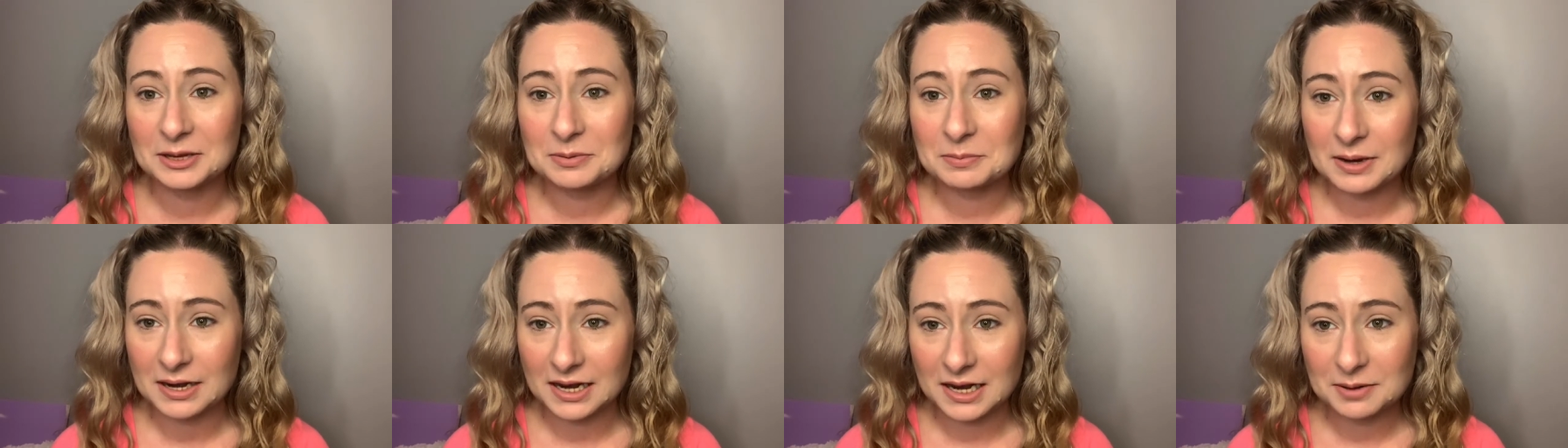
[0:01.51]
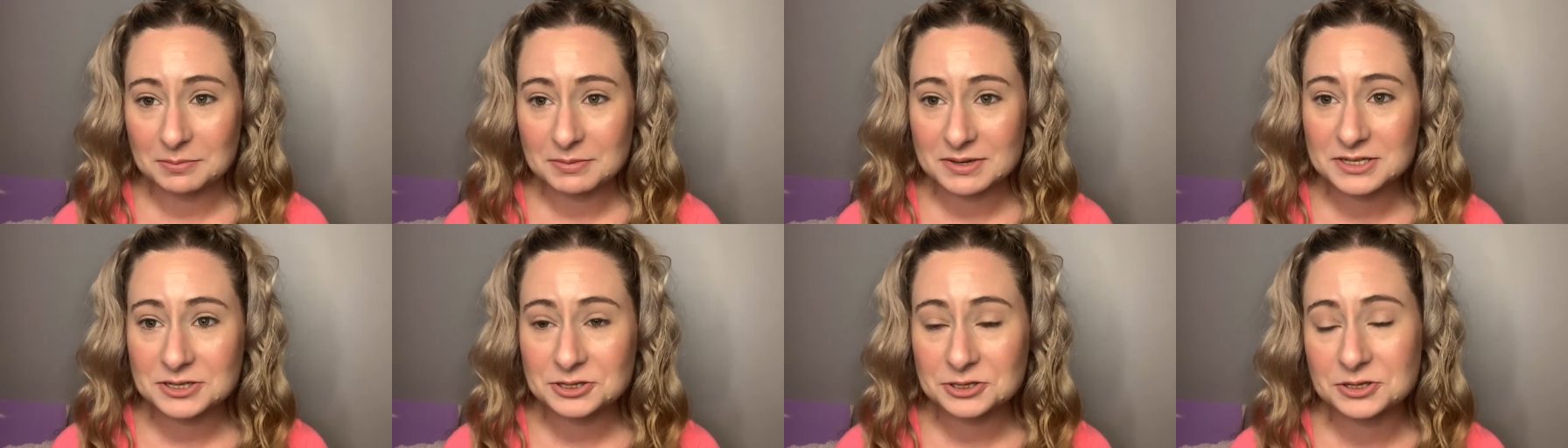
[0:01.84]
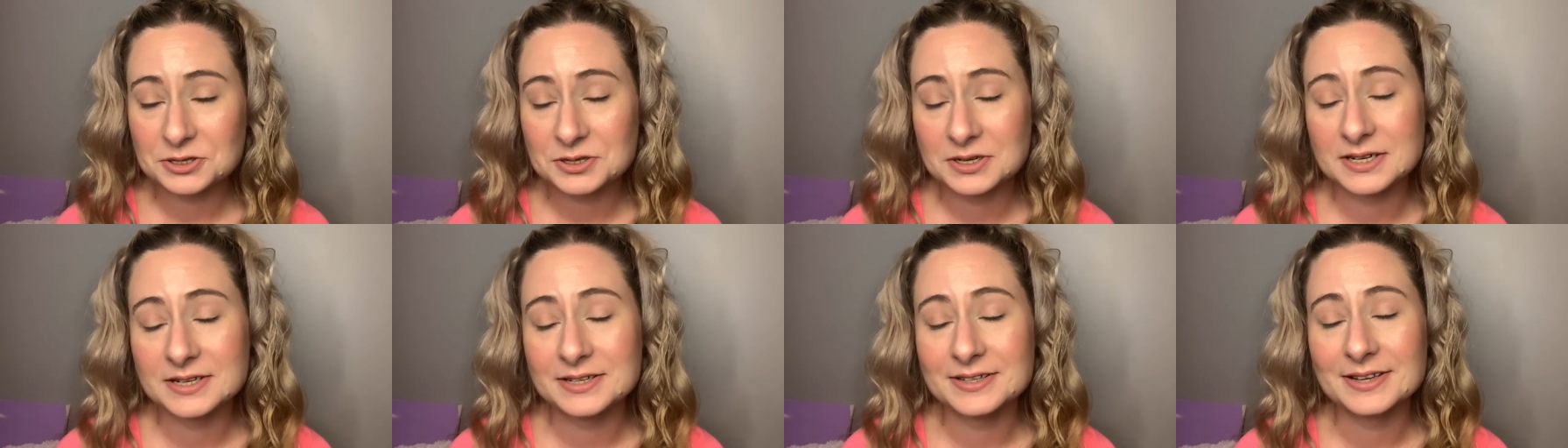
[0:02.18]
My name is
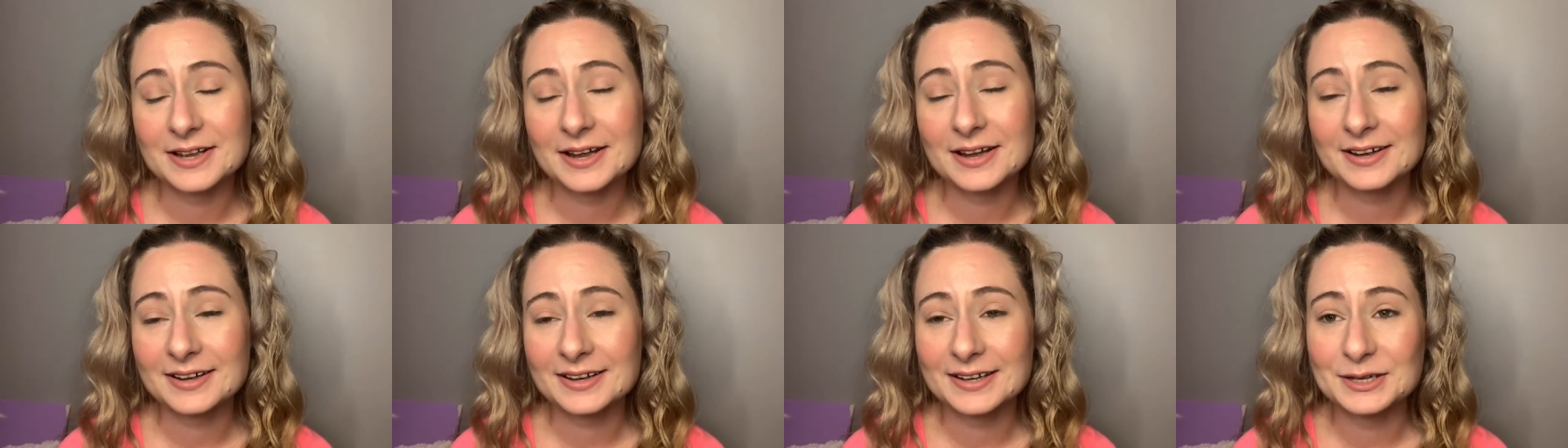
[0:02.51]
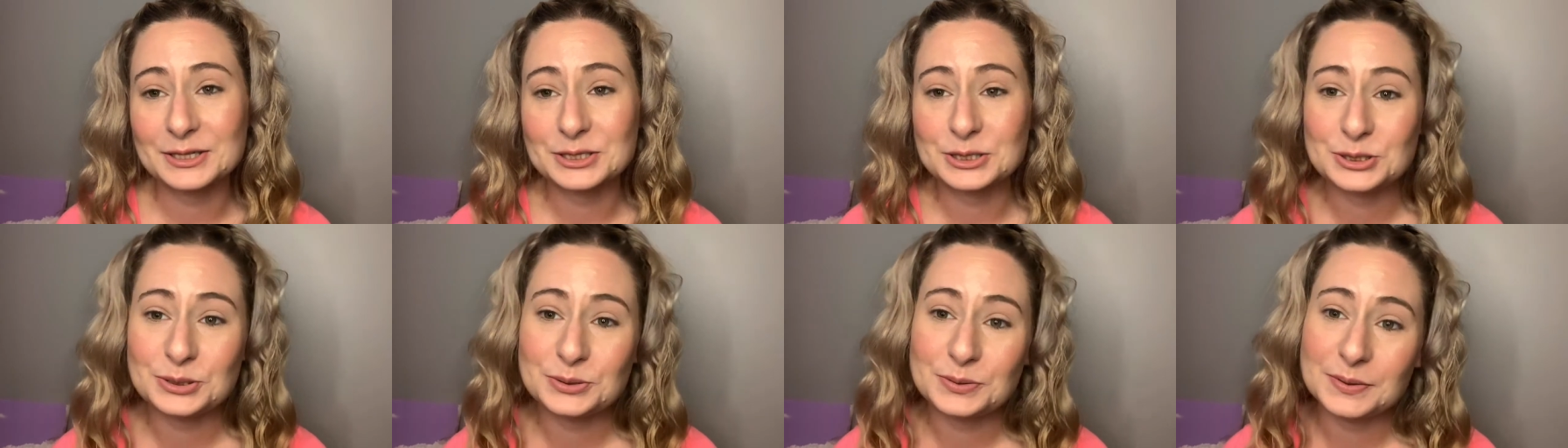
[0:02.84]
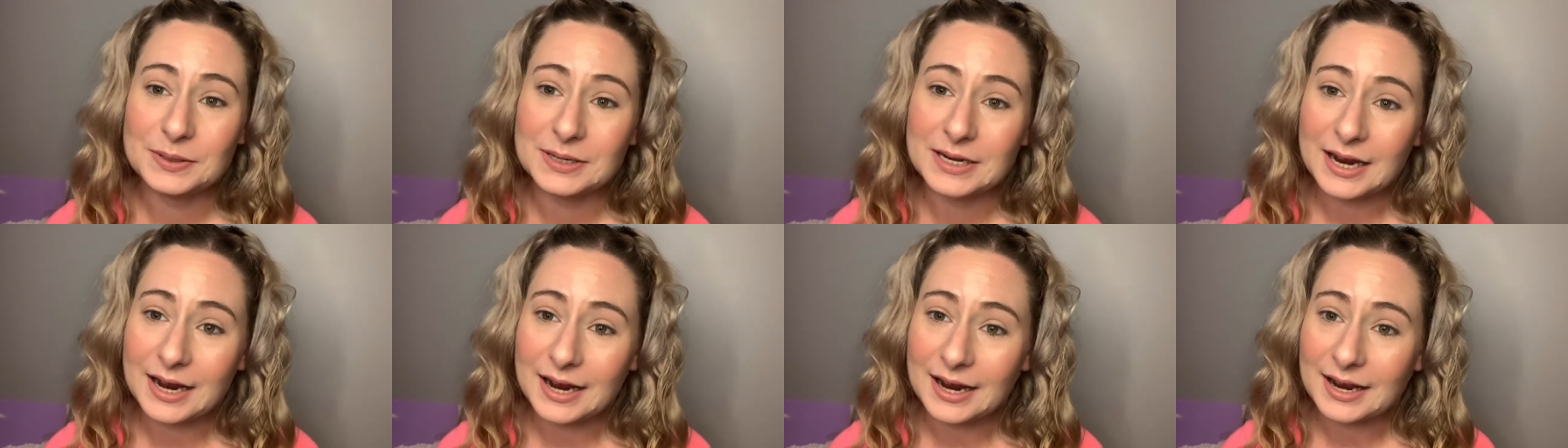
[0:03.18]
Theresa and
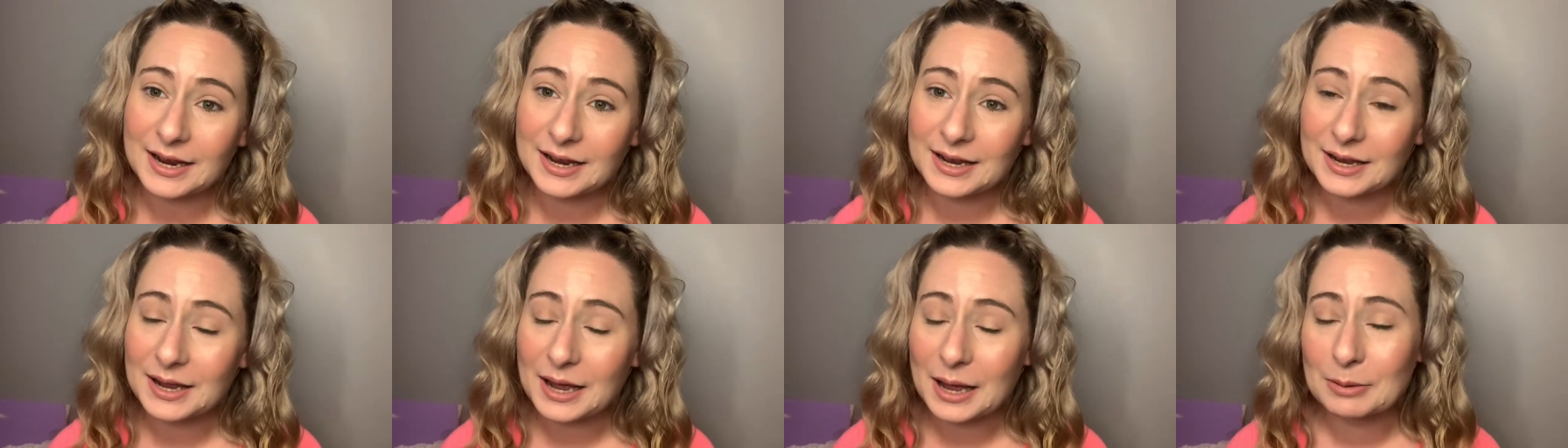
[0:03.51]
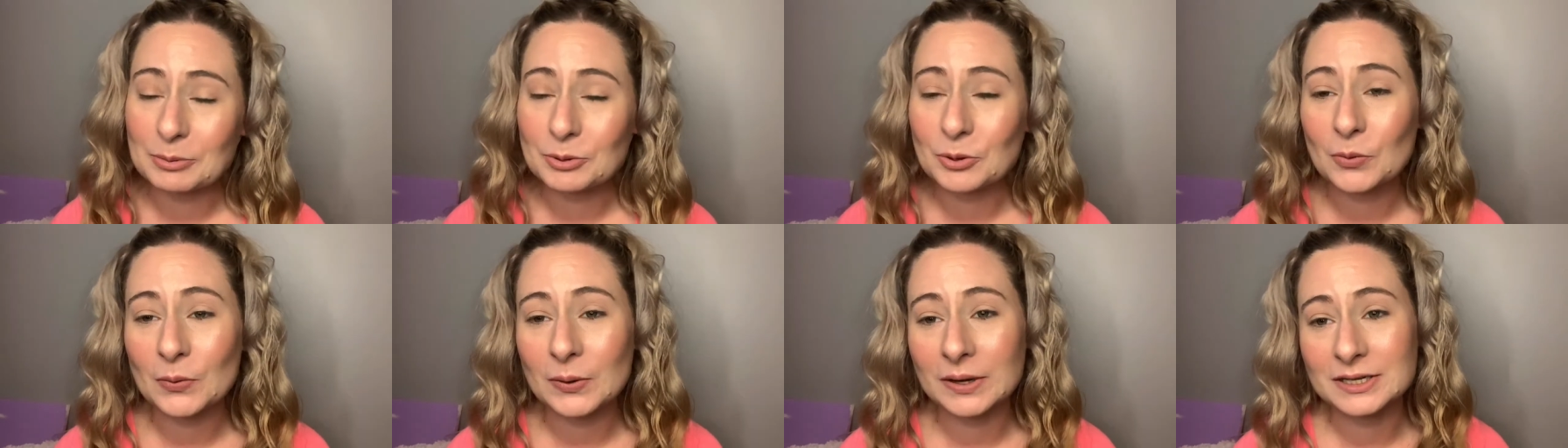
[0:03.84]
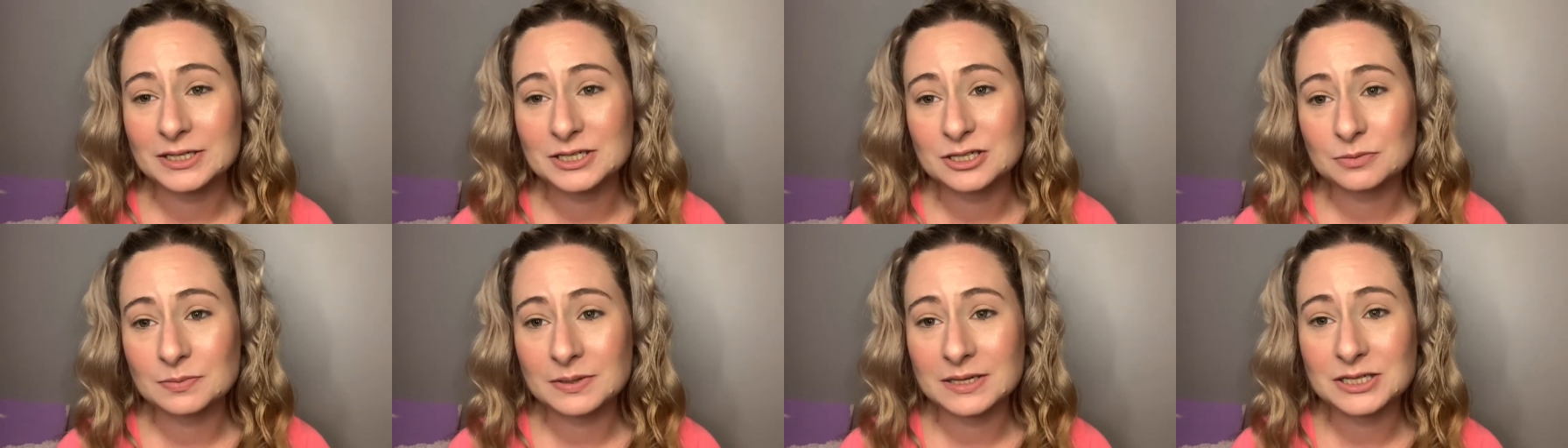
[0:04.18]
today I'm going
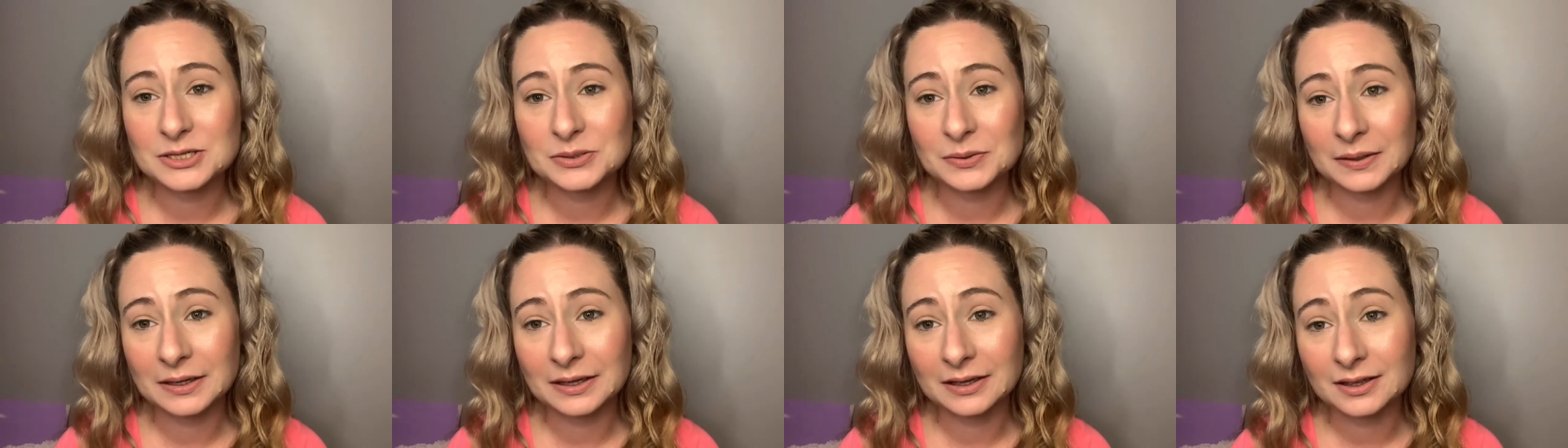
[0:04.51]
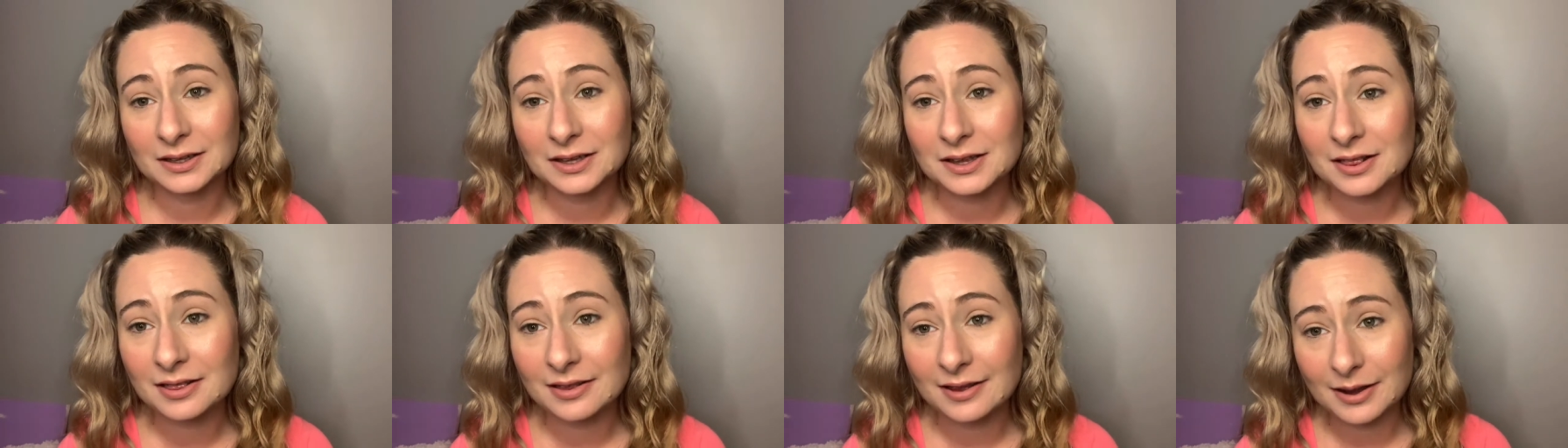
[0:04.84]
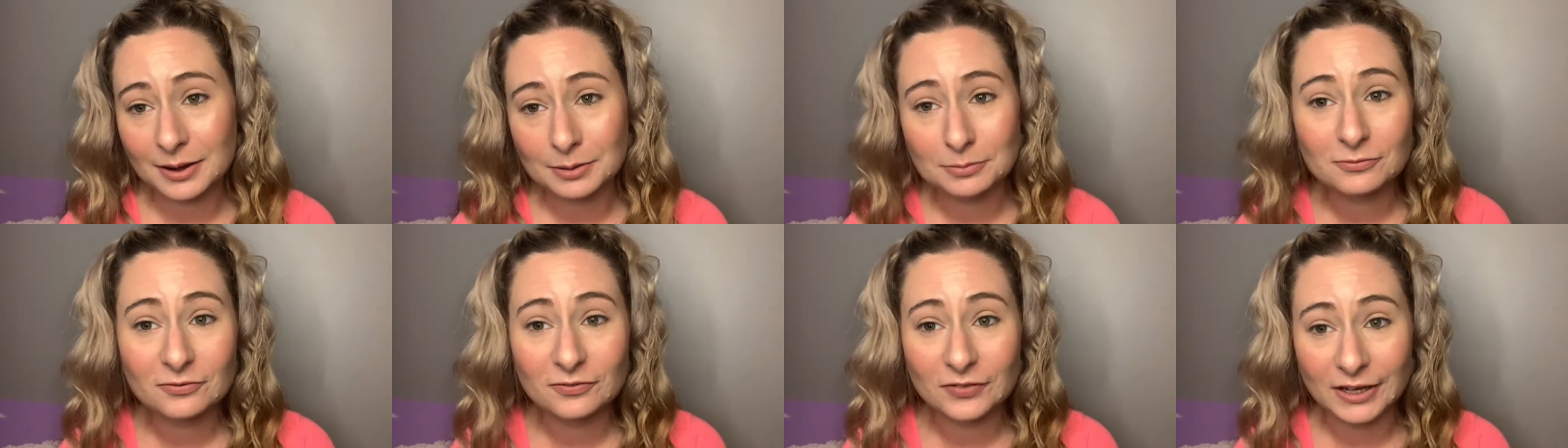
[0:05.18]
to be doing a
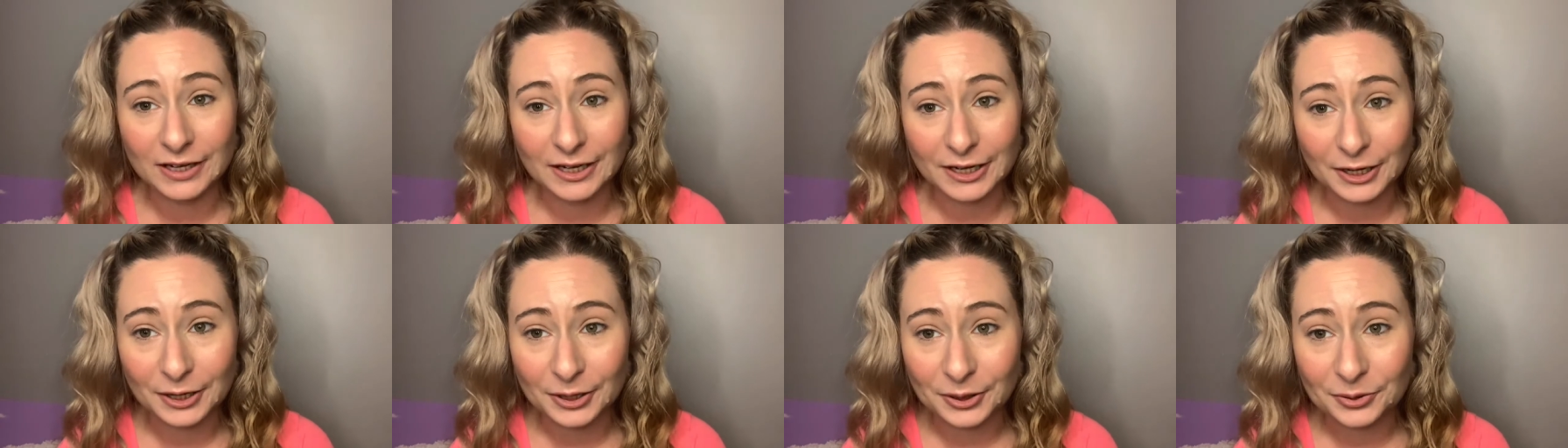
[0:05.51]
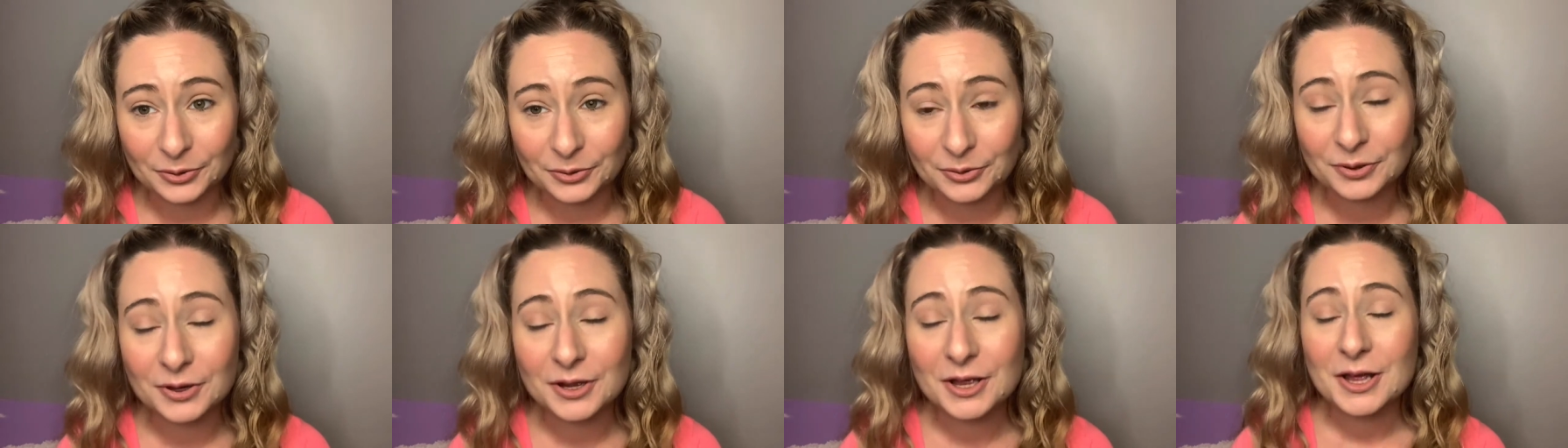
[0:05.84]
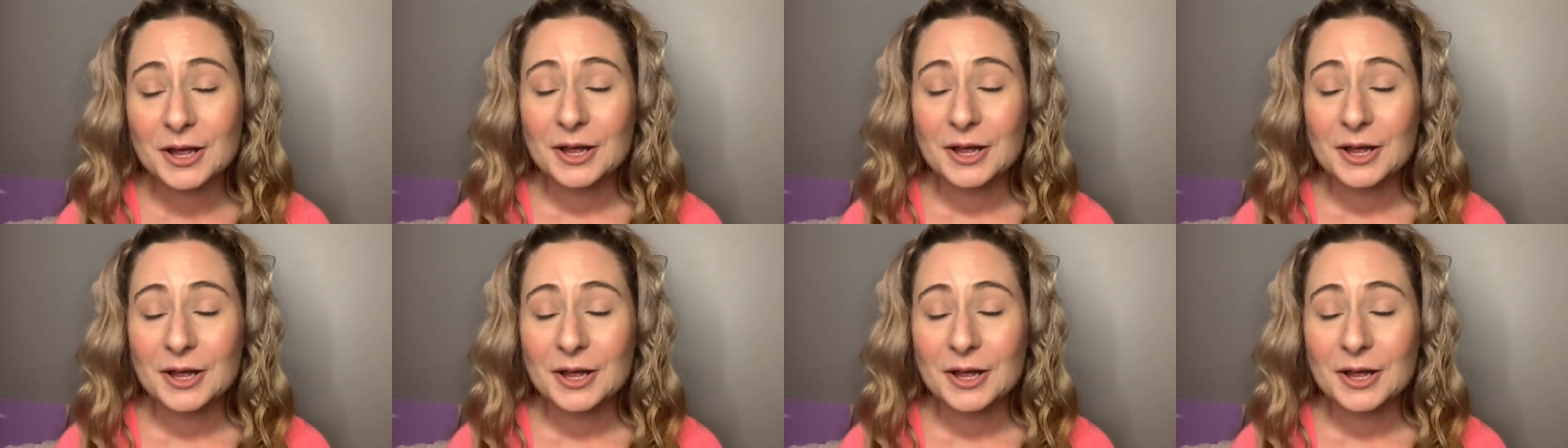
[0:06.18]
collab video